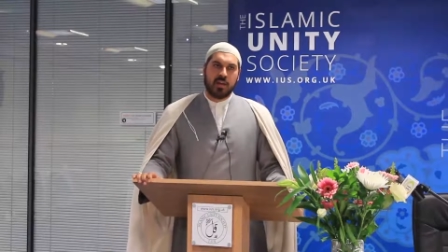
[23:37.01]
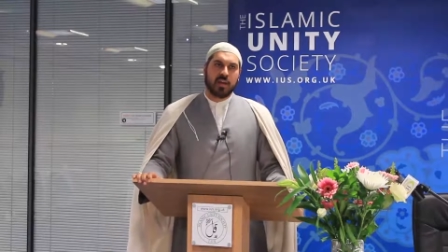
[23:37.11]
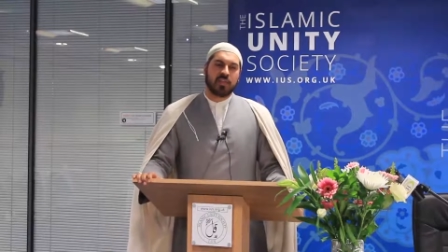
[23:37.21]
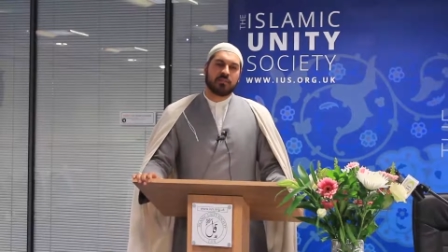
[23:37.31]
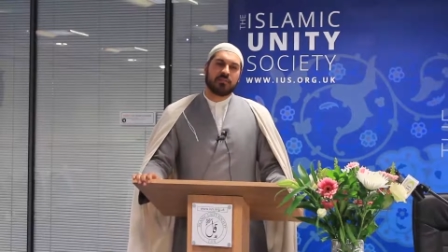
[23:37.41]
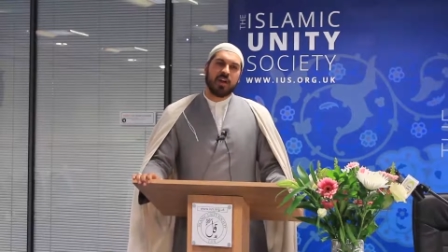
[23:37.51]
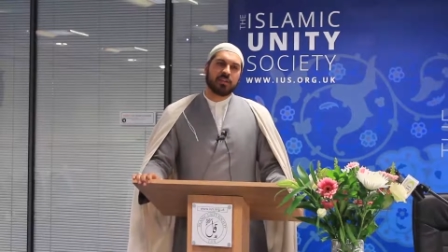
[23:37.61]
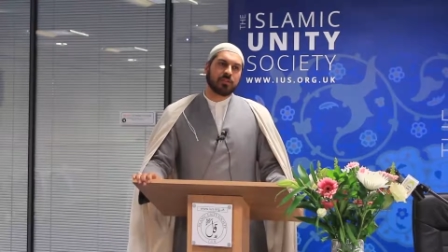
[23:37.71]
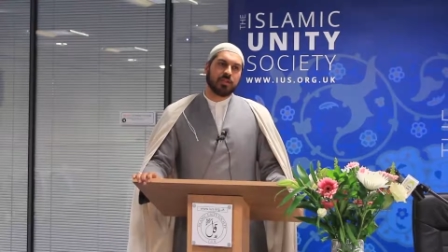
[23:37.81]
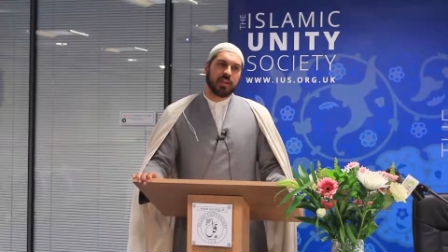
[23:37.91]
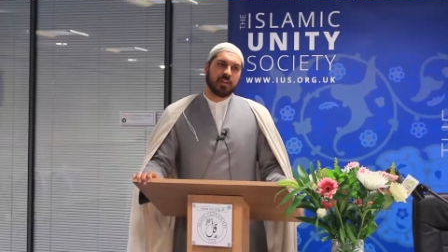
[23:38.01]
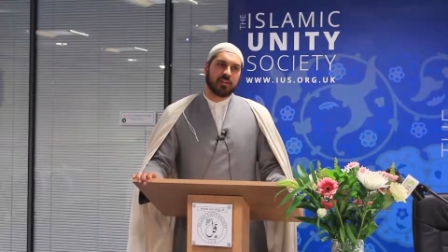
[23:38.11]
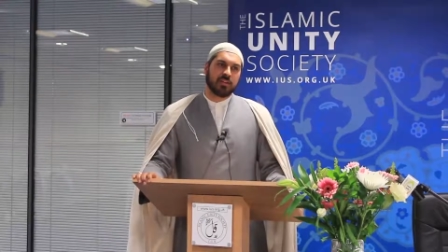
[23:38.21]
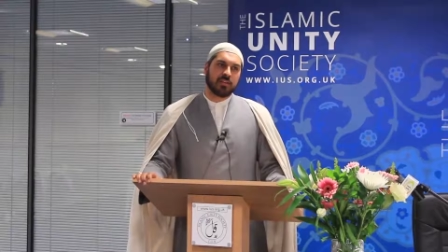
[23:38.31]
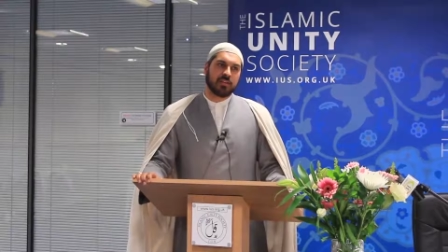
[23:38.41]
And the final
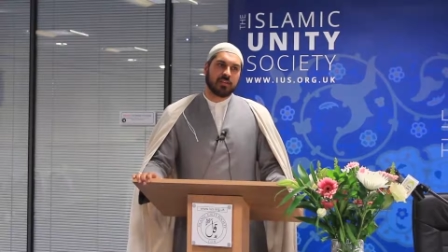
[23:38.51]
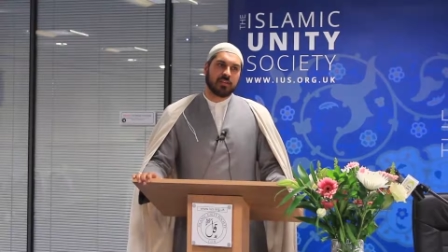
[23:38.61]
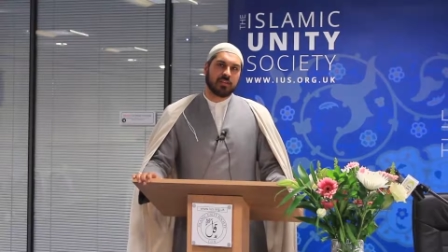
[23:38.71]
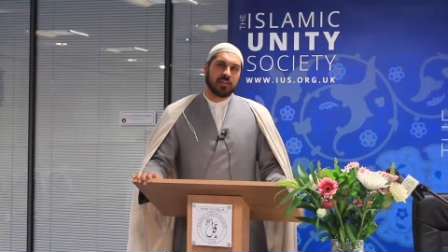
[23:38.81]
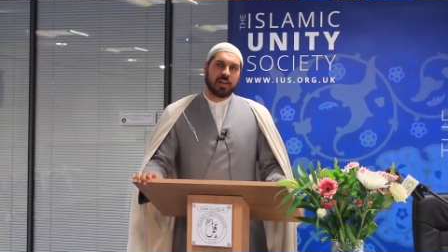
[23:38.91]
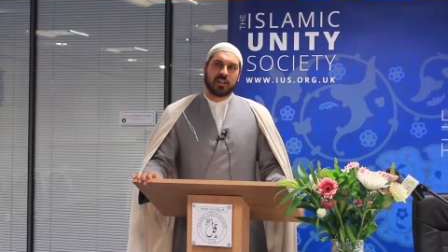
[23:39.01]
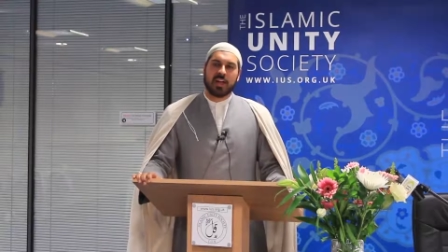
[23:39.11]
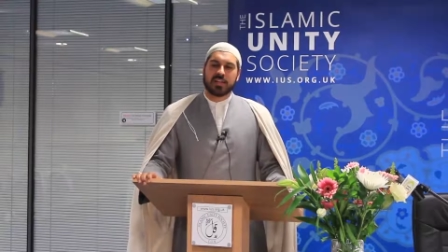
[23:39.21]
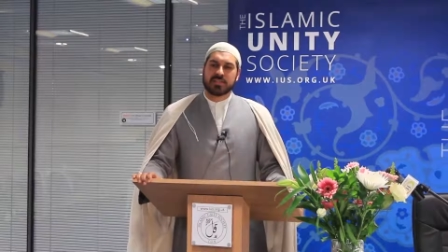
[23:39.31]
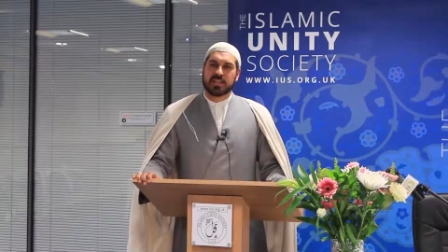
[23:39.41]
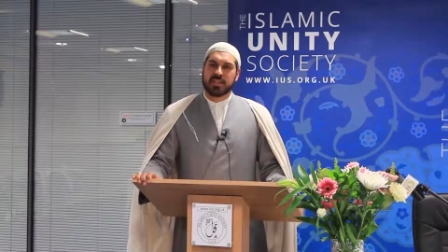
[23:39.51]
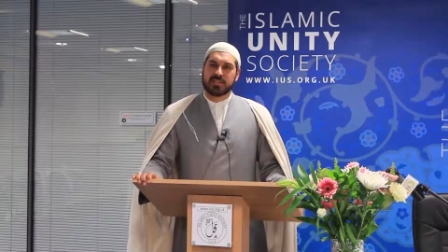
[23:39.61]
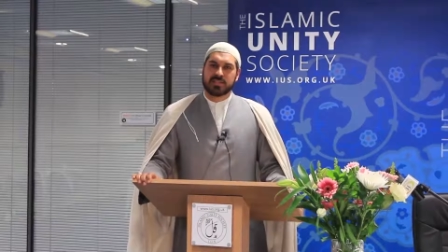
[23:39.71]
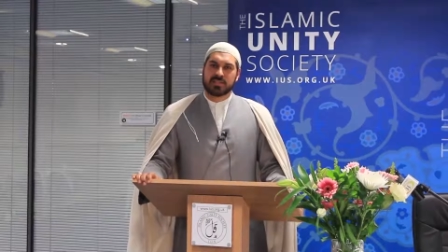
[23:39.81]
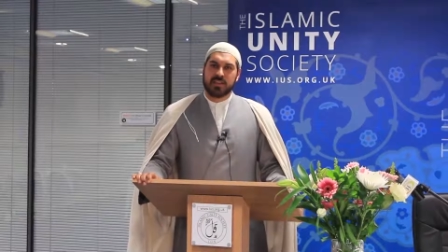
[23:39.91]
thing, Allah
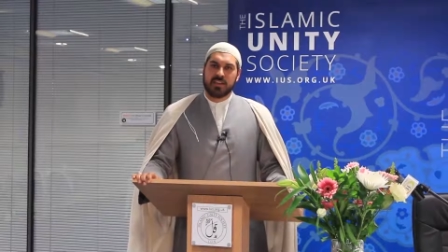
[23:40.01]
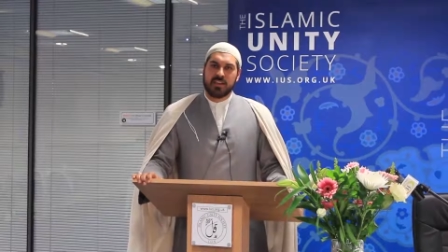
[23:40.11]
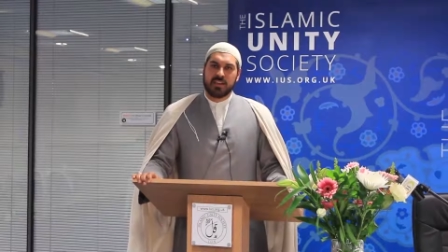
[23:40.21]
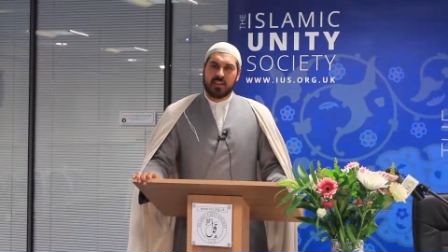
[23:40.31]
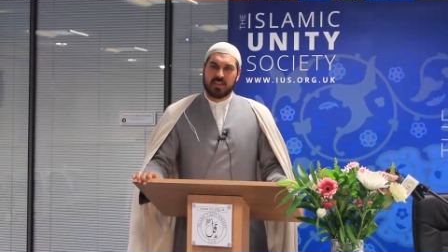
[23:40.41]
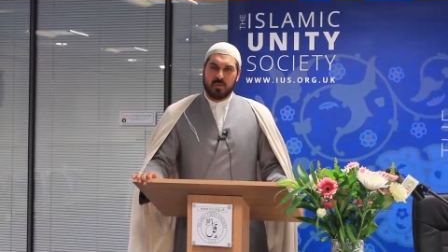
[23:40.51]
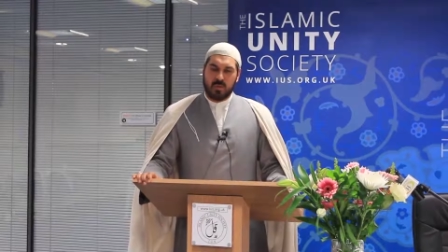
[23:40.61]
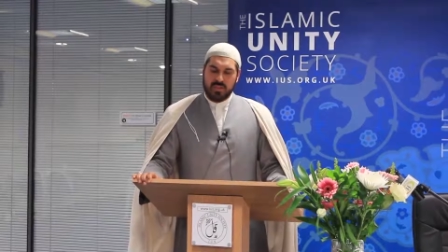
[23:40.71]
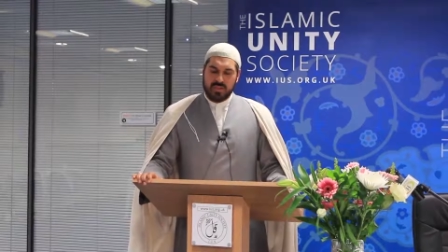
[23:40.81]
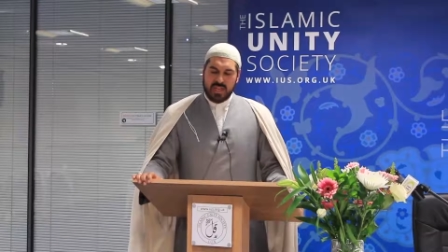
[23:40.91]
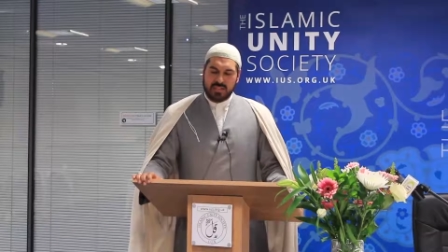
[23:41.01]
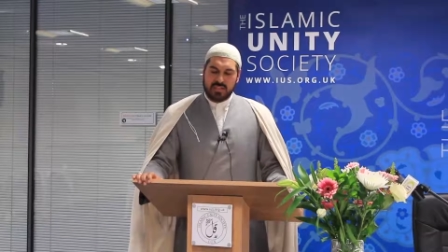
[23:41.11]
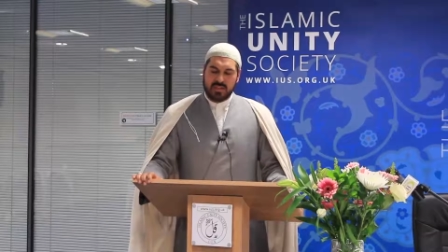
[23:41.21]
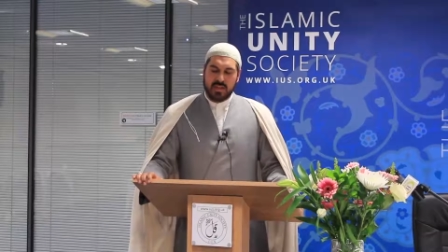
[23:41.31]
says that the one that